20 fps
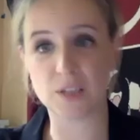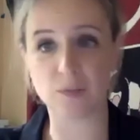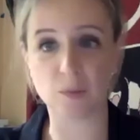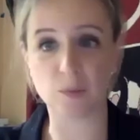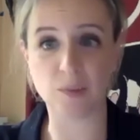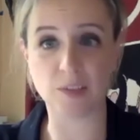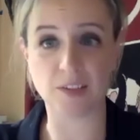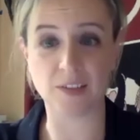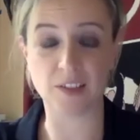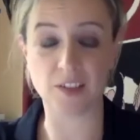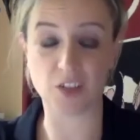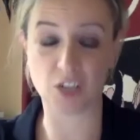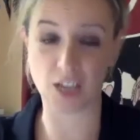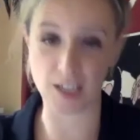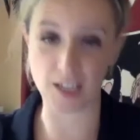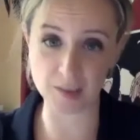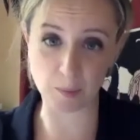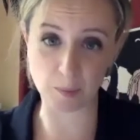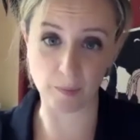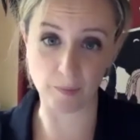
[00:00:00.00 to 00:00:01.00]
brilliant that she
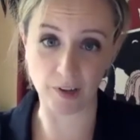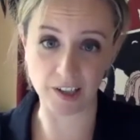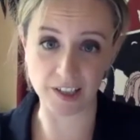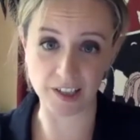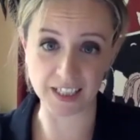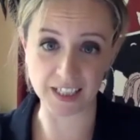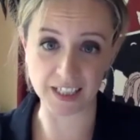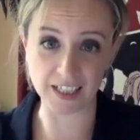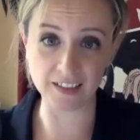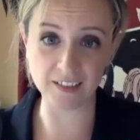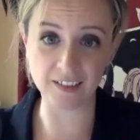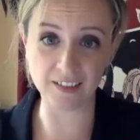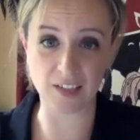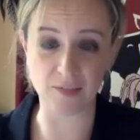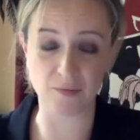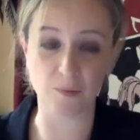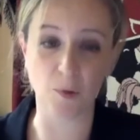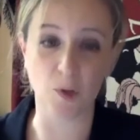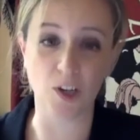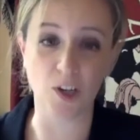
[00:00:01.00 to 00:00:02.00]
has been writing,
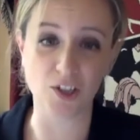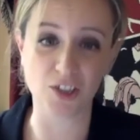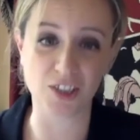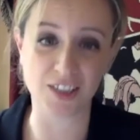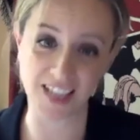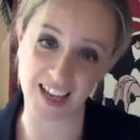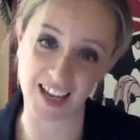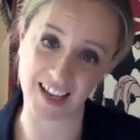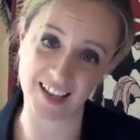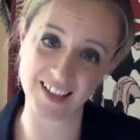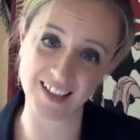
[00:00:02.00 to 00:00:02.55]
given what I just mm. said.